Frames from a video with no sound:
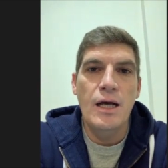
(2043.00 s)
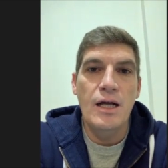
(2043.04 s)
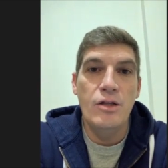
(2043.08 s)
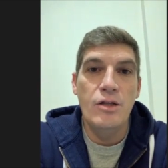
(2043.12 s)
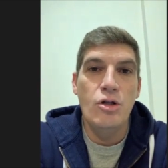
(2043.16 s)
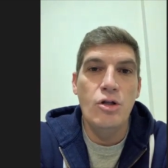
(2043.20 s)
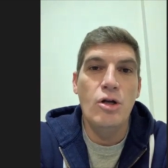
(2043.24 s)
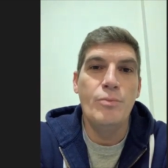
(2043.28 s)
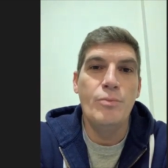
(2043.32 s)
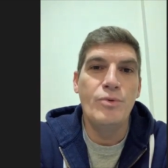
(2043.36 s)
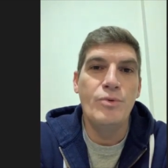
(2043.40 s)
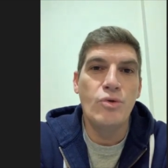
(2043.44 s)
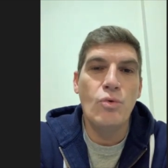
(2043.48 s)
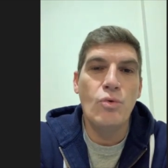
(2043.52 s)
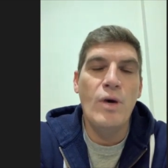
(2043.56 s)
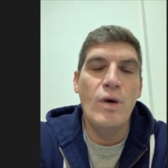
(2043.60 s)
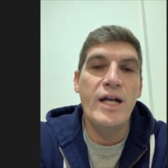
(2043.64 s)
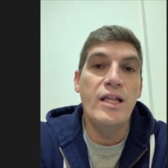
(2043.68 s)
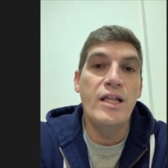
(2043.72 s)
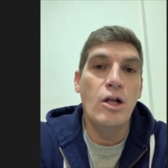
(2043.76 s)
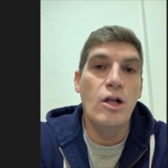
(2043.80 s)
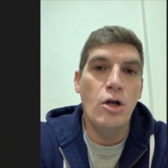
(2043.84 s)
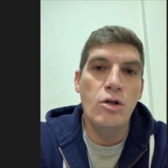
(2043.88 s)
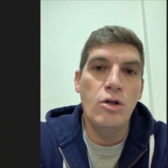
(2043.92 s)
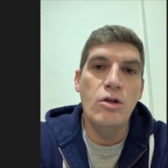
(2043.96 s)
I dropped
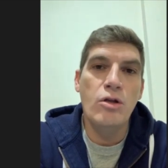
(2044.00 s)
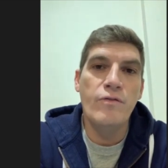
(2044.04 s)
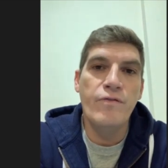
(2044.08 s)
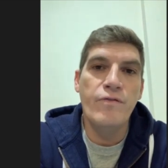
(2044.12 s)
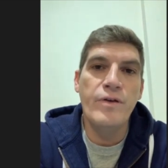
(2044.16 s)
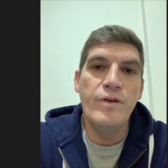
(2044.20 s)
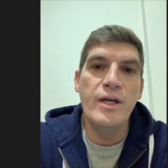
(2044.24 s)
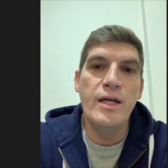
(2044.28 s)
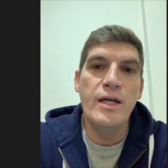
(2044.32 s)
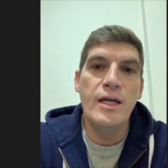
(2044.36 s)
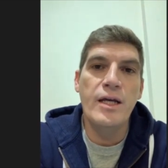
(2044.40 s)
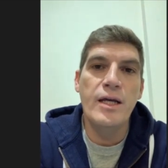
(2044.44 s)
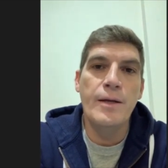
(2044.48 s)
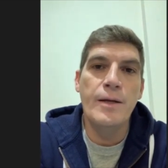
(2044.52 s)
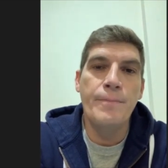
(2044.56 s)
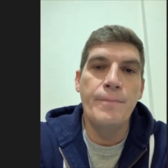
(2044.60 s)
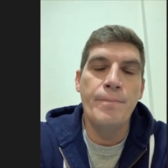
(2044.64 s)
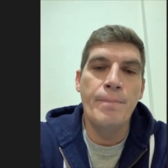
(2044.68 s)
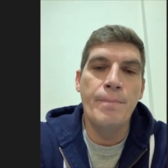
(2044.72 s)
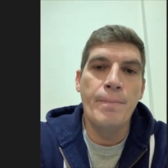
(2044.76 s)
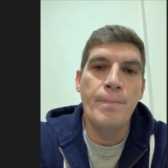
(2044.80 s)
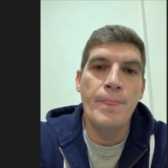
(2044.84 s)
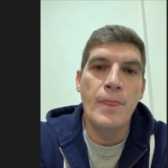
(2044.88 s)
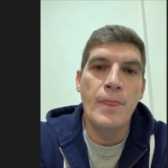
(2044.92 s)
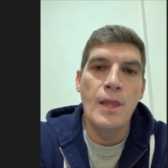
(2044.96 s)
quite a lot of
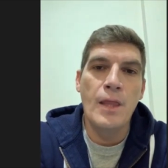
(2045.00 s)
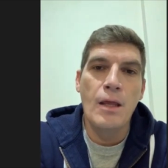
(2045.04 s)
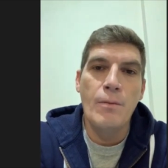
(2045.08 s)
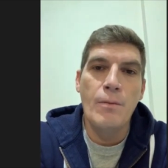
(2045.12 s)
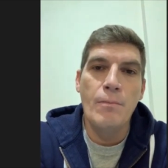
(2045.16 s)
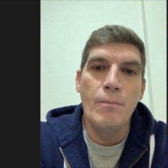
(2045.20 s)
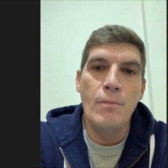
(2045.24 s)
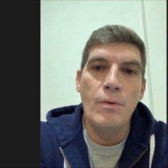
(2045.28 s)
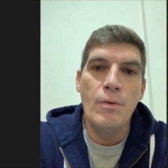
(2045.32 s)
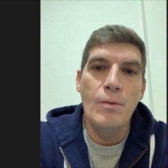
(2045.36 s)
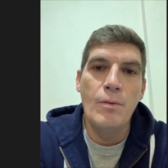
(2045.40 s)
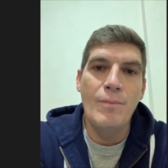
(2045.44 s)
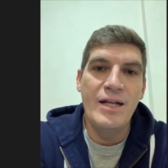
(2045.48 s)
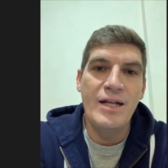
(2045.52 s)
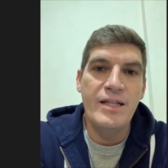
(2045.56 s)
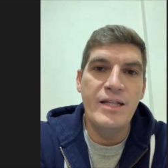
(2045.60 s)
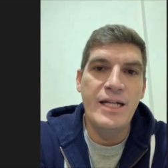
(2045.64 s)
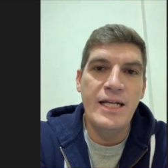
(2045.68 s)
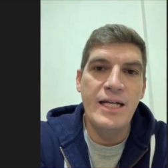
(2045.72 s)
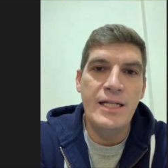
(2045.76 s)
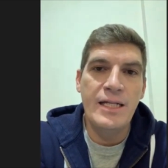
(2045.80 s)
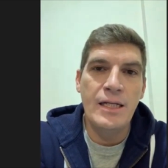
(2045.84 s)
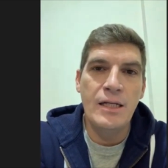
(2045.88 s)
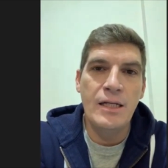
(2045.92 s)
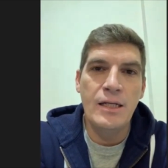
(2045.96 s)
um, my
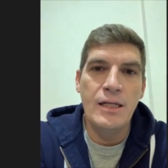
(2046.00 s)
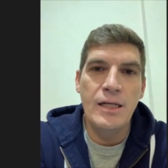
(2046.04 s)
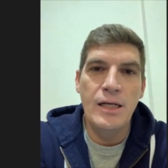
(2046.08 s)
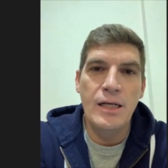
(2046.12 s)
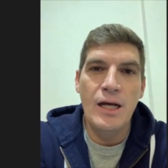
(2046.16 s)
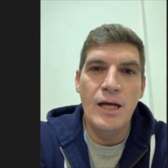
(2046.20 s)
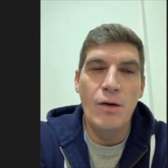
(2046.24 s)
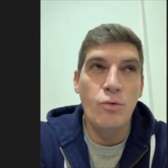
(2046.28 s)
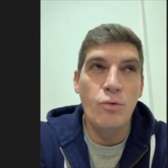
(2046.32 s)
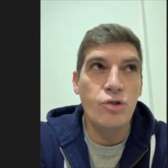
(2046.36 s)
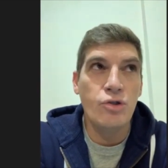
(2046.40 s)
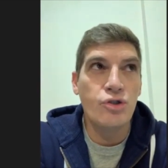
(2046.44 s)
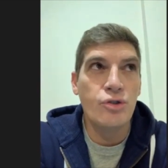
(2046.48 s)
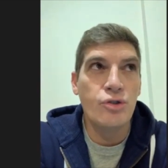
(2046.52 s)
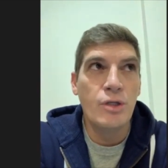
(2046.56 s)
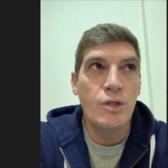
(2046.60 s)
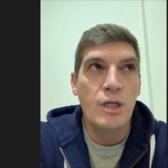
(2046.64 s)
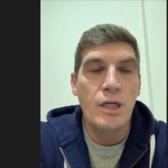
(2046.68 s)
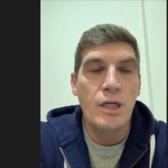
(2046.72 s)
training uh, I was